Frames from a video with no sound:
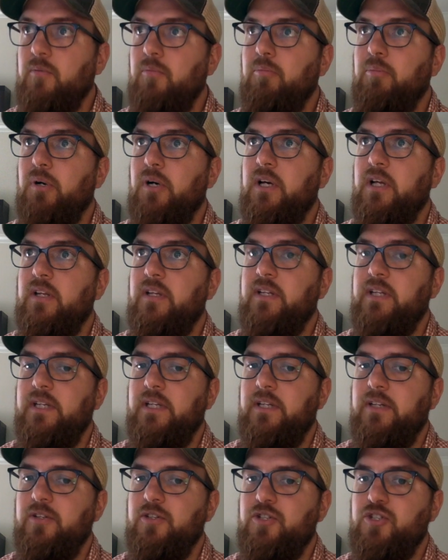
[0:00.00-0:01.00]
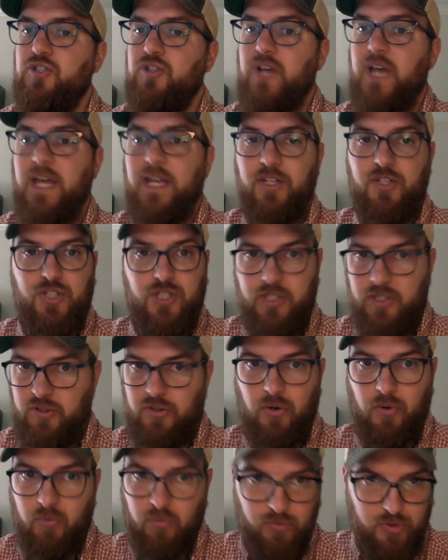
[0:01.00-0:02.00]
but the strategies
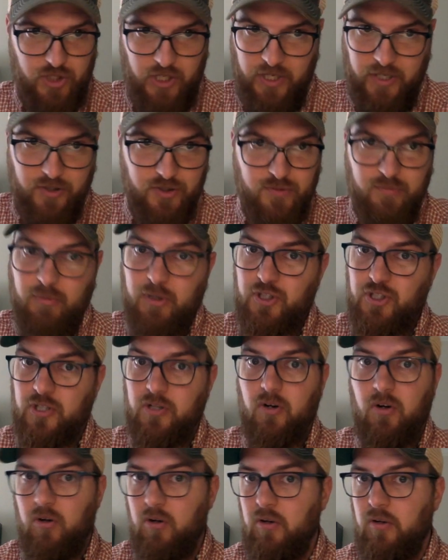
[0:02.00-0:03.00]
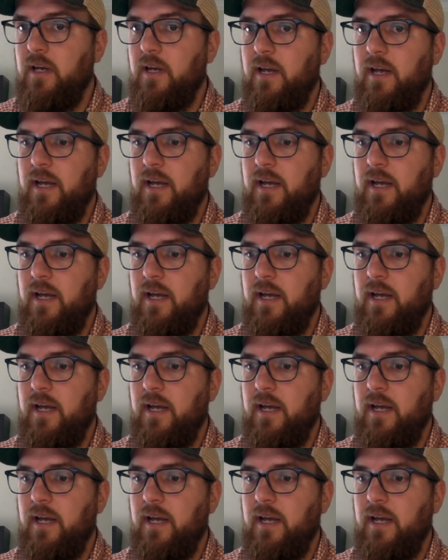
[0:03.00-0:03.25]
don't change much at all.